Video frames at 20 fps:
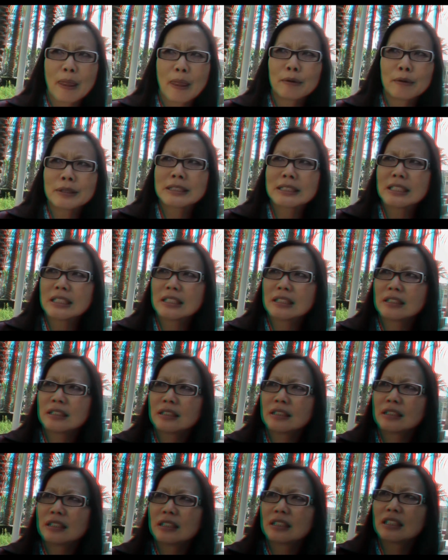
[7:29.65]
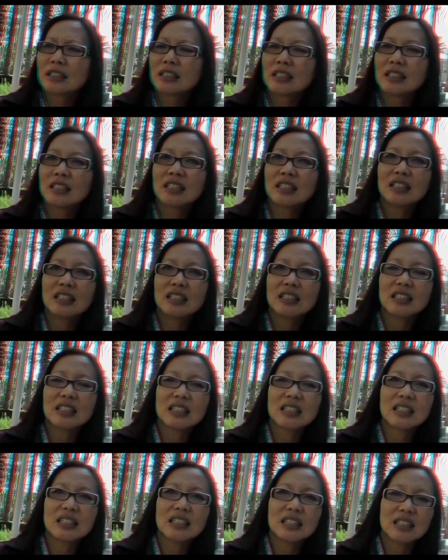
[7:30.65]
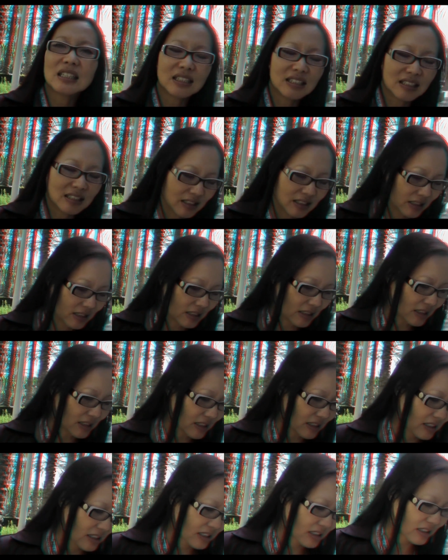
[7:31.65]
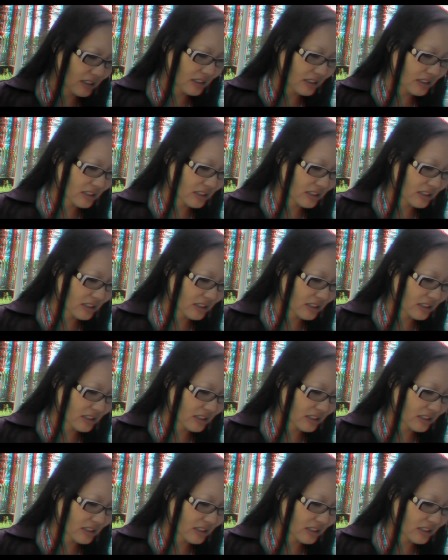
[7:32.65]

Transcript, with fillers: Well, oh, no, he ate too much food, and it basically, it, it,